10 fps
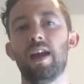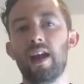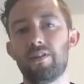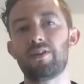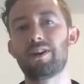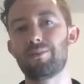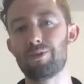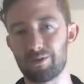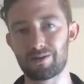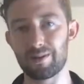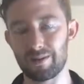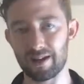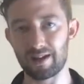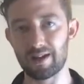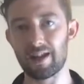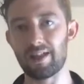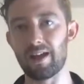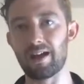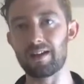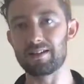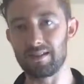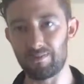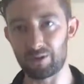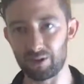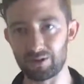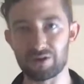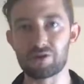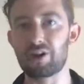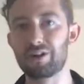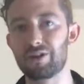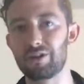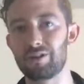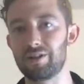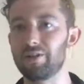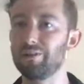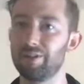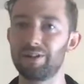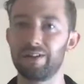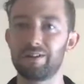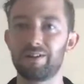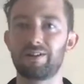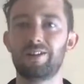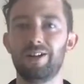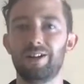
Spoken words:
every time you do something that is difficult that you thought you couldn't do, well, then you're